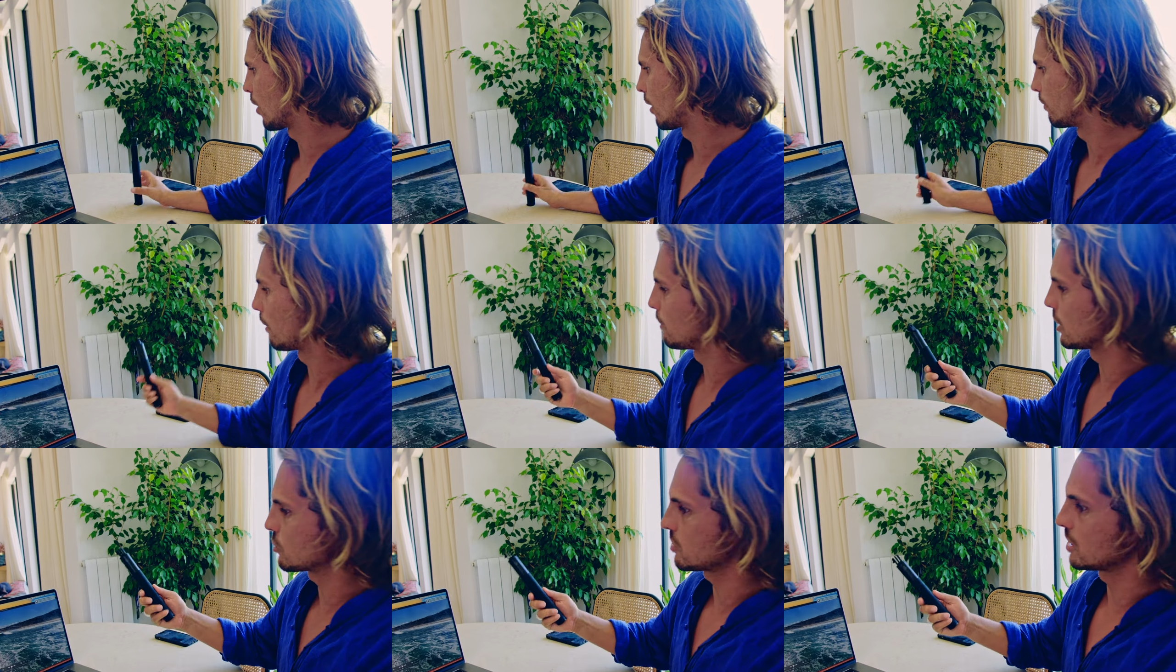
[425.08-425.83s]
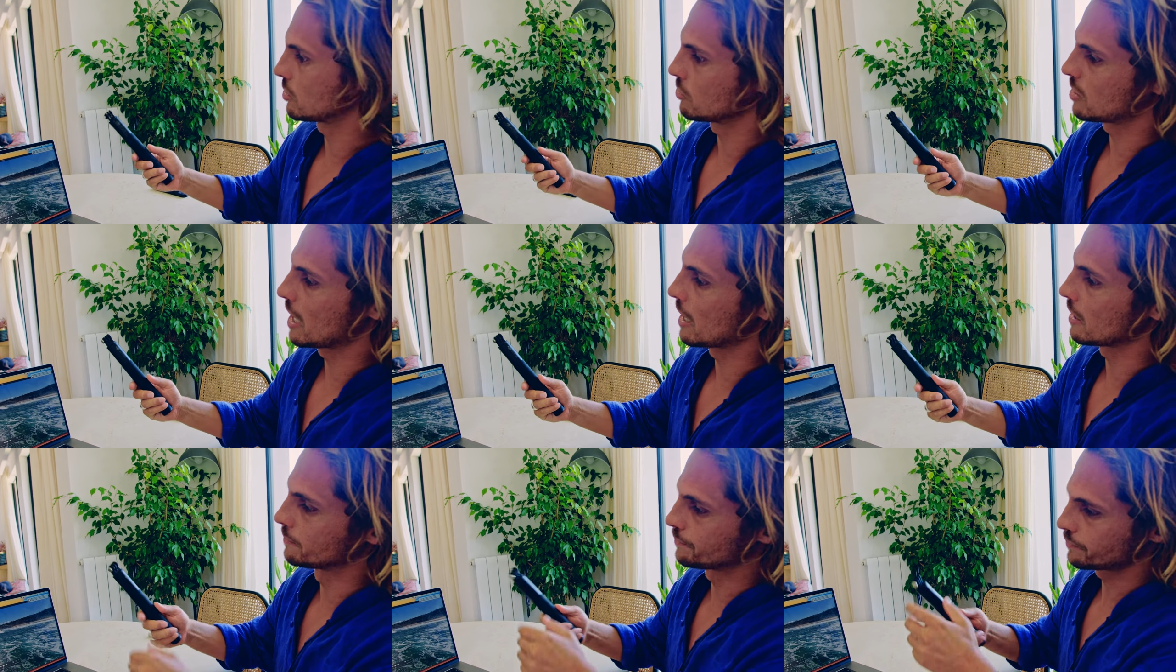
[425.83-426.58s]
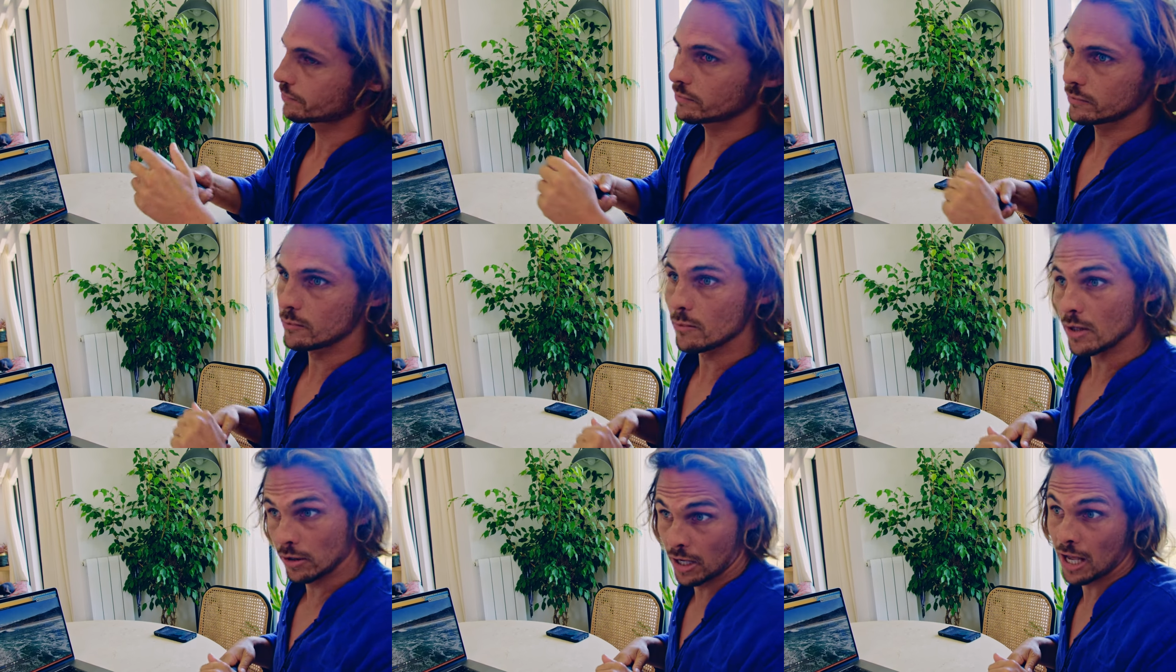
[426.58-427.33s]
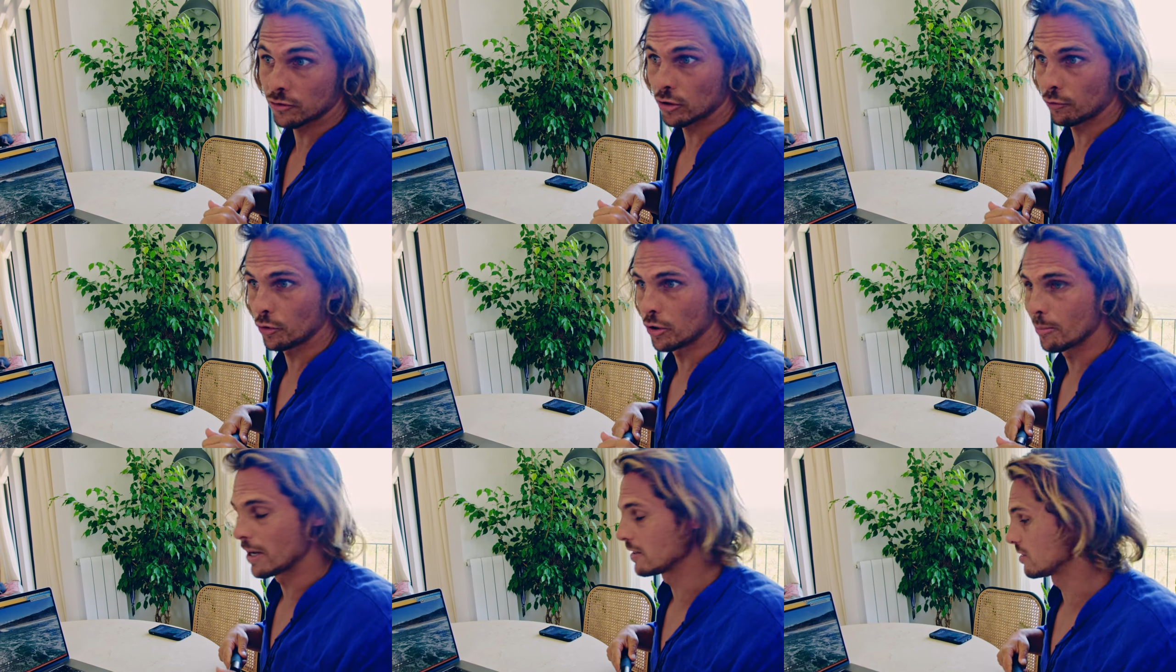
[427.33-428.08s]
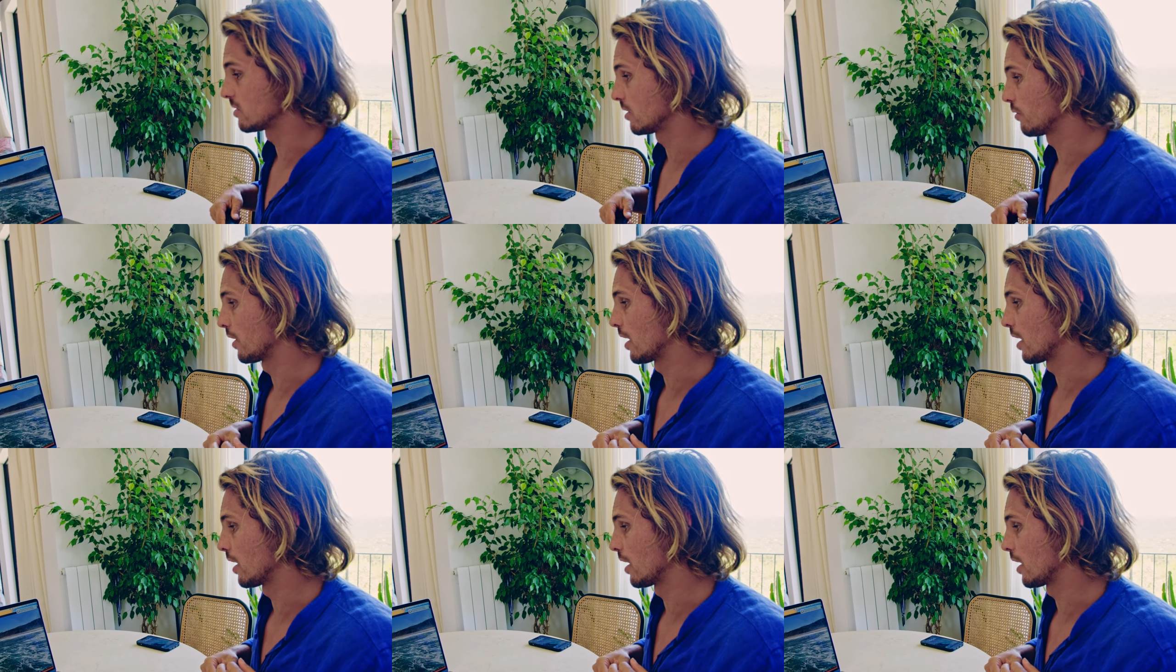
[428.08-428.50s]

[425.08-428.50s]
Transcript: I'd, I'd, be interested surf to take yeah, surf with your mates and stuff like